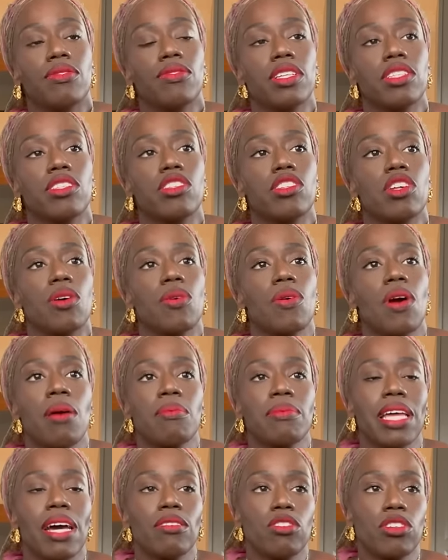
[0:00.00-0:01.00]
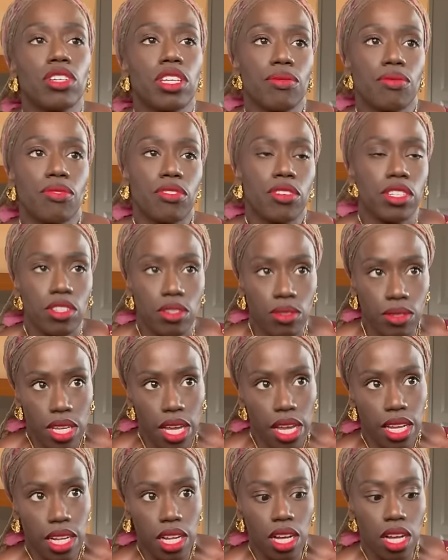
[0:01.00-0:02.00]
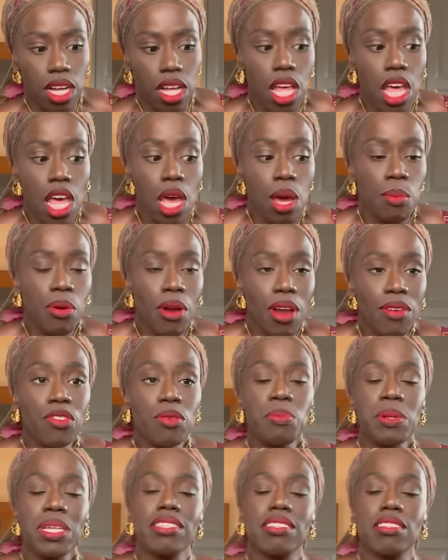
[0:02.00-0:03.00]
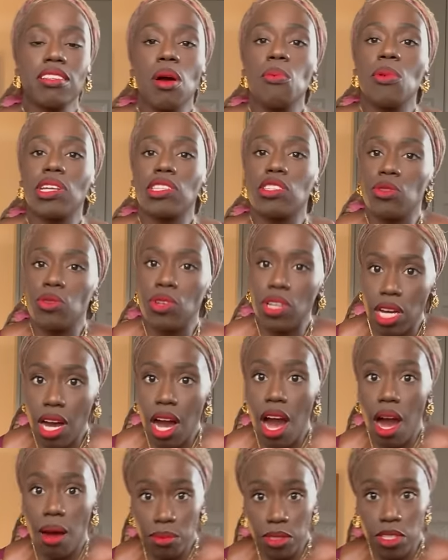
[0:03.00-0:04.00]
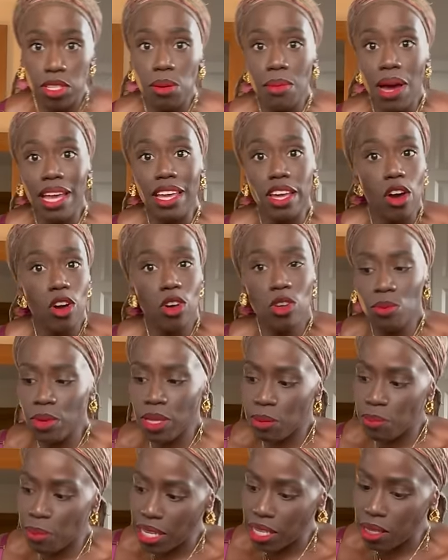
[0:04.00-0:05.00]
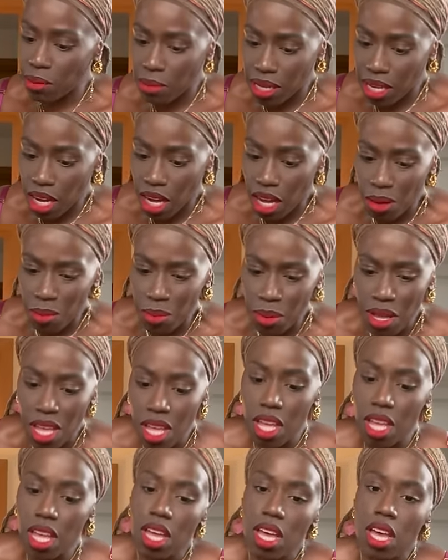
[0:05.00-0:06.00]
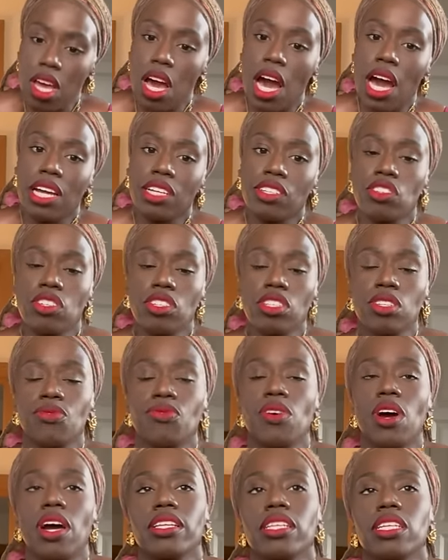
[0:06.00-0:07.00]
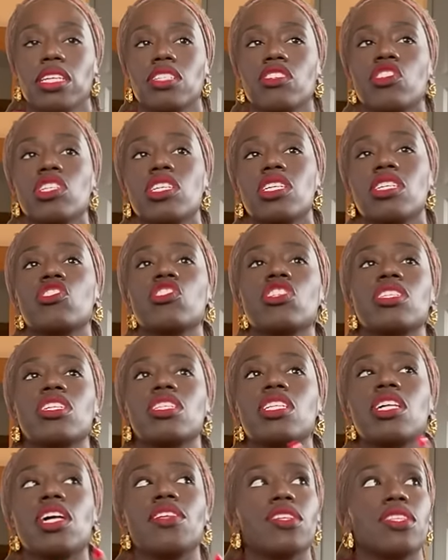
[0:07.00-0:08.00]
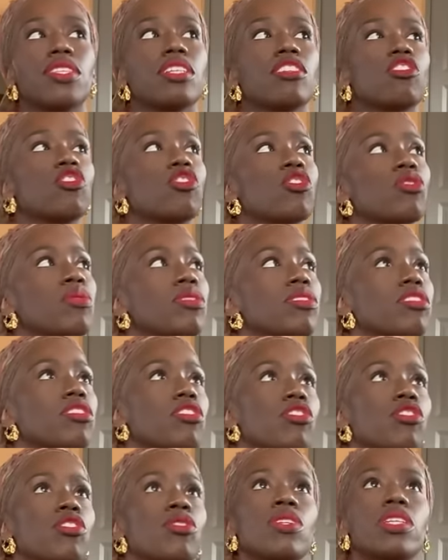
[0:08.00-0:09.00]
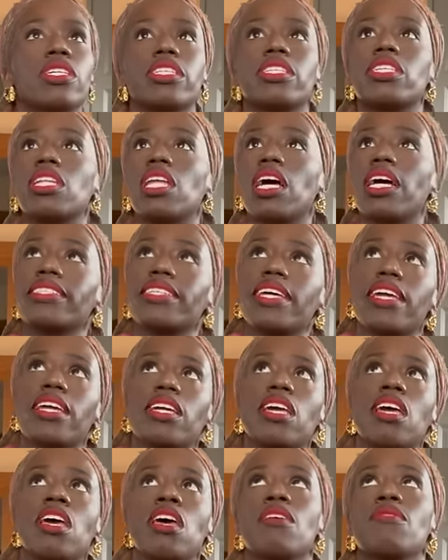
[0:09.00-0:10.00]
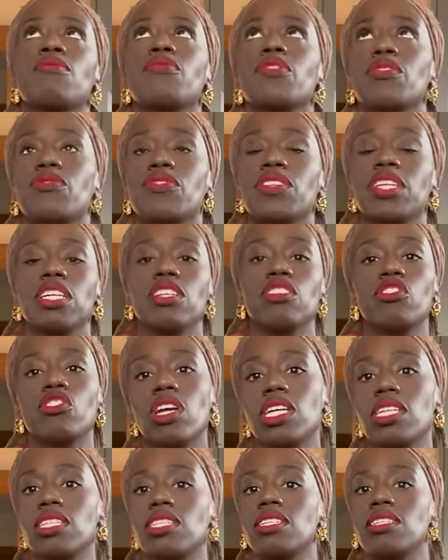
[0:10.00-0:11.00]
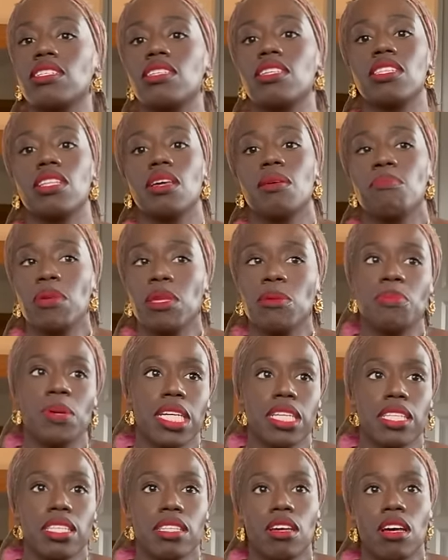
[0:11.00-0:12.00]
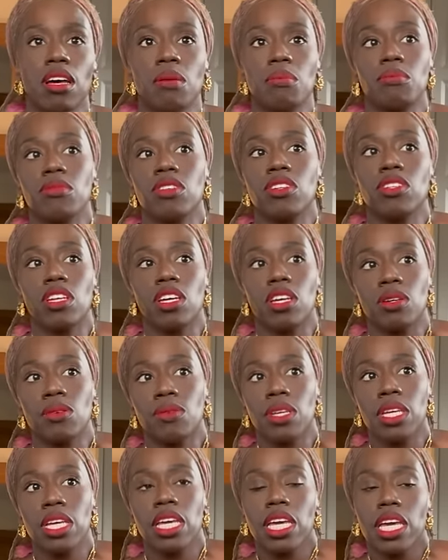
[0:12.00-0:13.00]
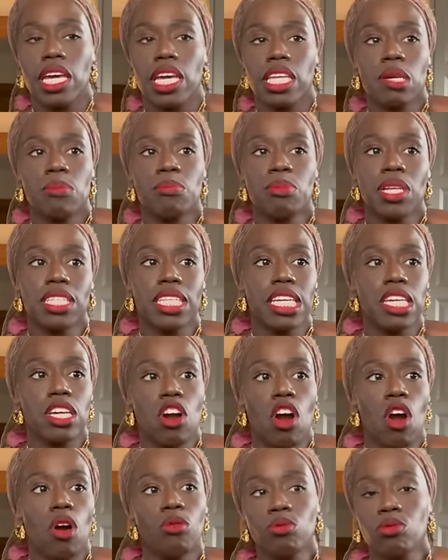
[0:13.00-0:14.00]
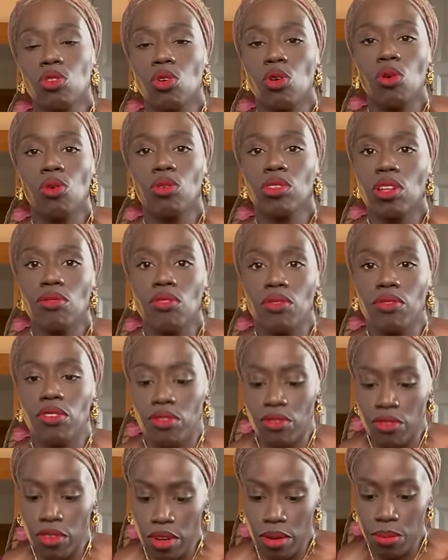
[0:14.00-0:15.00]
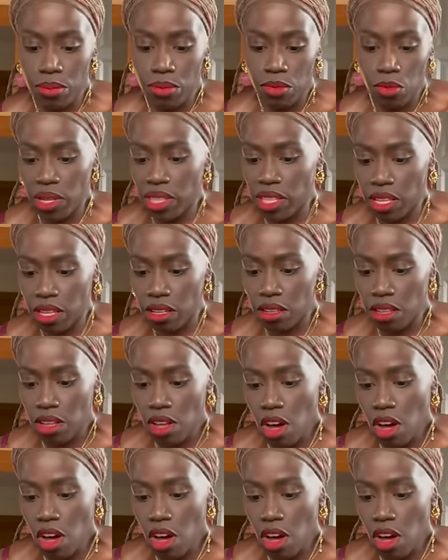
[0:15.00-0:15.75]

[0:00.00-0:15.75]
And so I'm now looking for a new tailor. Preferably someone who can come to my home and pin me up. I just find it's just another thing to do on the to-do list, to like take 15 dresses and then be pinned up, you know, in a bloody cold corner of a room with a